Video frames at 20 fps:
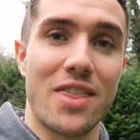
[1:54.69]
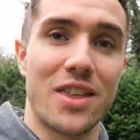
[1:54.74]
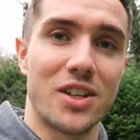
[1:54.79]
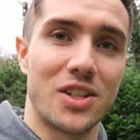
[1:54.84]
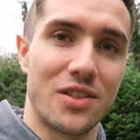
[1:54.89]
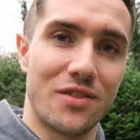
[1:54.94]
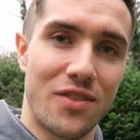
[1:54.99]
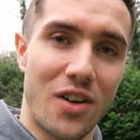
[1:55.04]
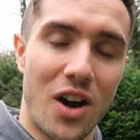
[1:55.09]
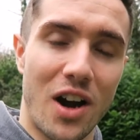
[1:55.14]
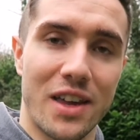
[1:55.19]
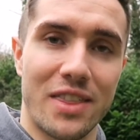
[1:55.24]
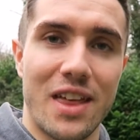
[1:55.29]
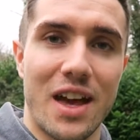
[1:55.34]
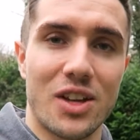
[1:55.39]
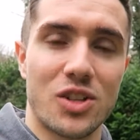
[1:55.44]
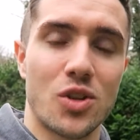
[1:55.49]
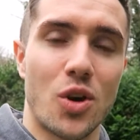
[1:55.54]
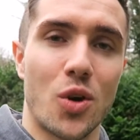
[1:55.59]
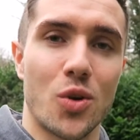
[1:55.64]
and then divide
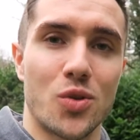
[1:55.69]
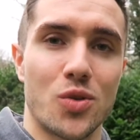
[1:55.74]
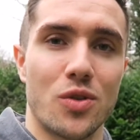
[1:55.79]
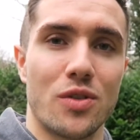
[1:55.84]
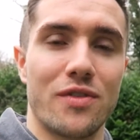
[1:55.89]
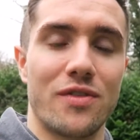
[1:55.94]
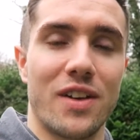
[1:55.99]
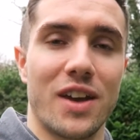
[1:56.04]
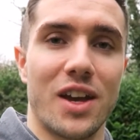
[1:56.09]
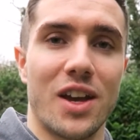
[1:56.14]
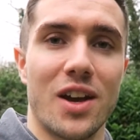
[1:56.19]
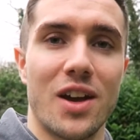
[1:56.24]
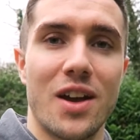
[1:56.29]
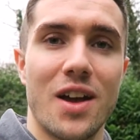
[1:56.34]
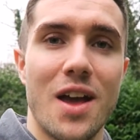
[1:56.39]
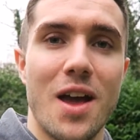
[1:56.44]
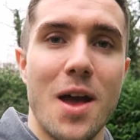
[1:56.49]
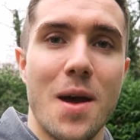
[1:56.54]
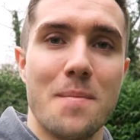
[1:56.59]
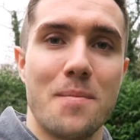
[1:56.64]
that total figure
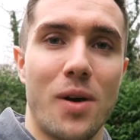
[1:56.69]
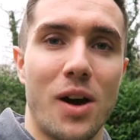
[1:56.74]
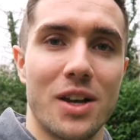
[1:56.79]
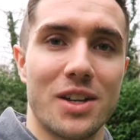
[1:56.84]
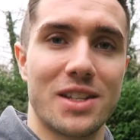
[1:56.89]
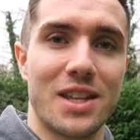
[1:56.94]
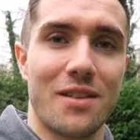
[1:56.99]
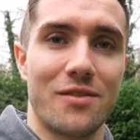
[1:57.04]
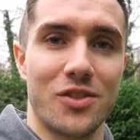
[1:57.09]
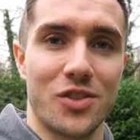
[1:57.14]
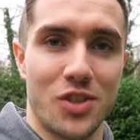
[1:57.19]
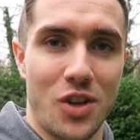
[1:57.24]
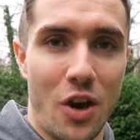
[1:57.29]
by seven.